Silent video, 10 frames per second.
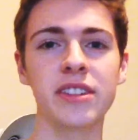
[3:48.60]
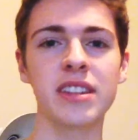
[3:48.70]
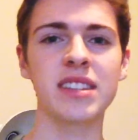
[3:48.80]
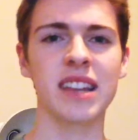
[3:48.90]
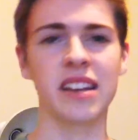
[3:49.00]

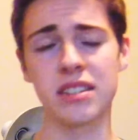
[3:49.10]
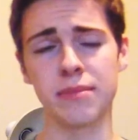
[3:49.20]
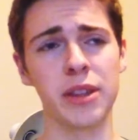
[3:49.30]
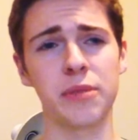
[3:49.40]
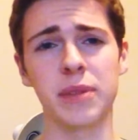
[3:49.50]
this, they held
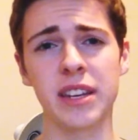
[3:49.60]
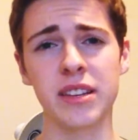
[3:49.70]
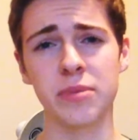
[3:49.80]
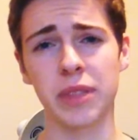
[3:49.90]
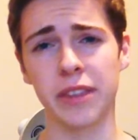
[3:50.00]
some other
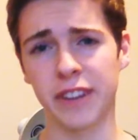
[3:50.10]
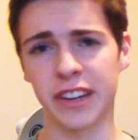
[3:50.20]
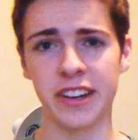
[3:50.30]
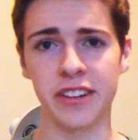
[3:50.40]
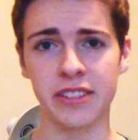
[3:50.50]
meetings where they
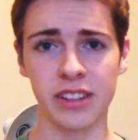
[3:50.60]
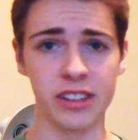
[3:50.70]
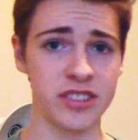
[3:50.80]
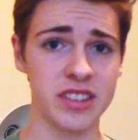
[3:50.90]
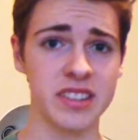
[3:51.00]
figured out the
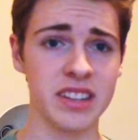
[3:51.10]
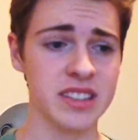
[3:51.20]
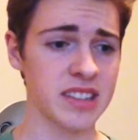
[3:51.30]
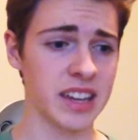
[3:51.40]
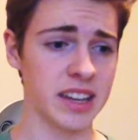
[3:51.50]

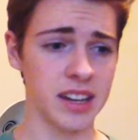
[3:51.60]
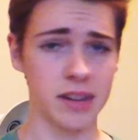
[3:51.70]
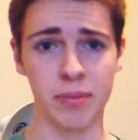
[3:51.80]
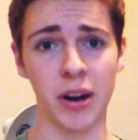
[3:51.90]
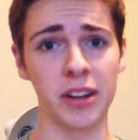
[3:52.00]
logistics like
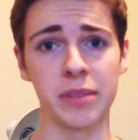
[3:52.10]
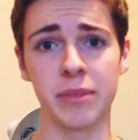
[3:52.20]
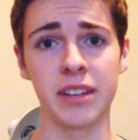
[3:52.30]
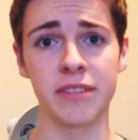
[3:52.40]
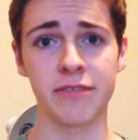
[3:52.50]

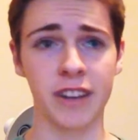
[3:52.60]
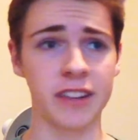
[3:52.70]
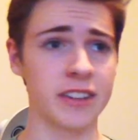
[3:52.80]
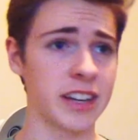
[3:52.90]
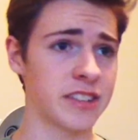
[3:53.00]
Parliament,
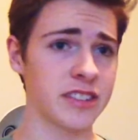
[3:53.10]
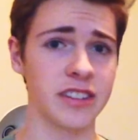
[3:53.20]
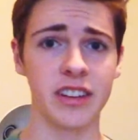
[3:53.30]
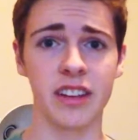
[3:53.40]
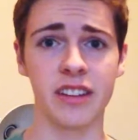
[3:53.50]

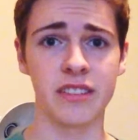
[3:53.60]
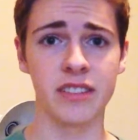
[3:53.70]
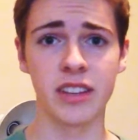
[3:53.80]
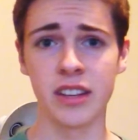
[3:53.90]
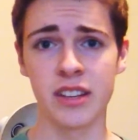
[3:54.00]
Federation,
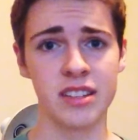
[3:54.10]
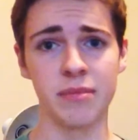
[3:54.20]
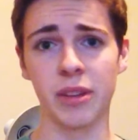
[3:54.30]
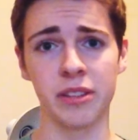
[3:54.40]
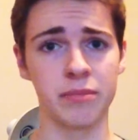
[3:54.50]
and
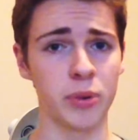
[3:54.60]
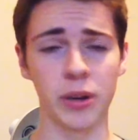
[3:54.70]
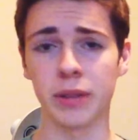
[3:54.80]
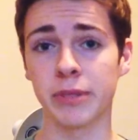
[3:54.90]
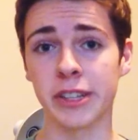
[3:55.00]
some other
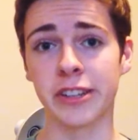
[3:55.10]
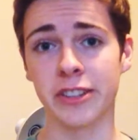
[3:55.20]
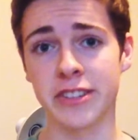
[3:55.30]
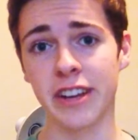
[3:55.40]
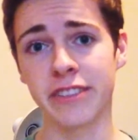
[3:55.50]
boring
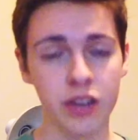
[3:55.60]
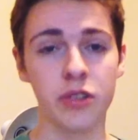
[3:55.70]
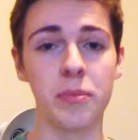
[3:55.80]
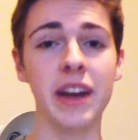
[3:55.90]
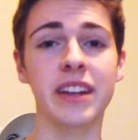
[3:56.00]
political stuff.
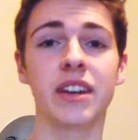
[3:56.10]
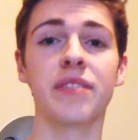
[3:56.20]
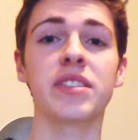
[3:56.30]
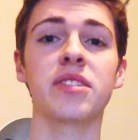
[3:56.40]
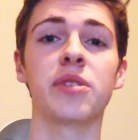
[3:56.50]
Quebec,
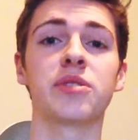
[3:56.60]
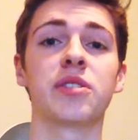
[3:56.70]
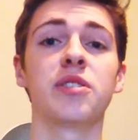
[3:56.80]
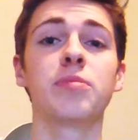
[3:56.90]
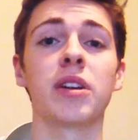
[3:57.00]
Nova
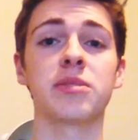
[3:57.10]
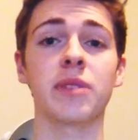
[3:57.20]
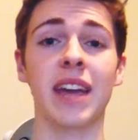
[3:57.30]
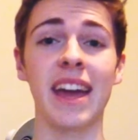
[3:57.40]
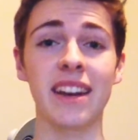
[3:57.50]
Scotia, New
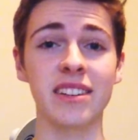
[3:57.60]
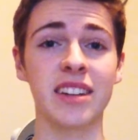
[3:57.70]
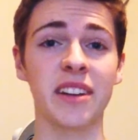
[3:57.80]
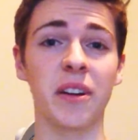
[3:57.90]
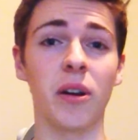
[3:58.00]
Brunswick, and
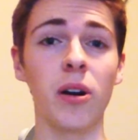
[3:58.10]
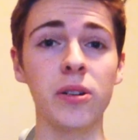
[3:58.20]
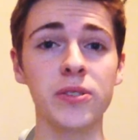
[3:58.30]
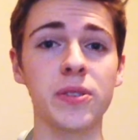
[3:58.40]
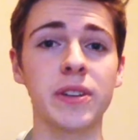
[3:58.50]
Ontario
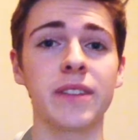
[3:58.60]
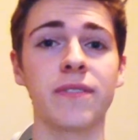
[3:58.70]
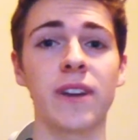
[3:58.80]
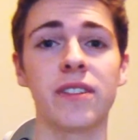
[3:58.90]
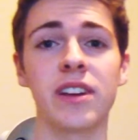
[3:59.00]
all joined
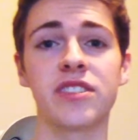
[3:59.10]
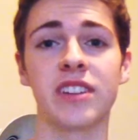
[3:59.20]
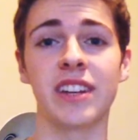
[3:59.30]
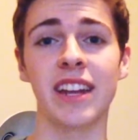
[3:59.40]
Confederation in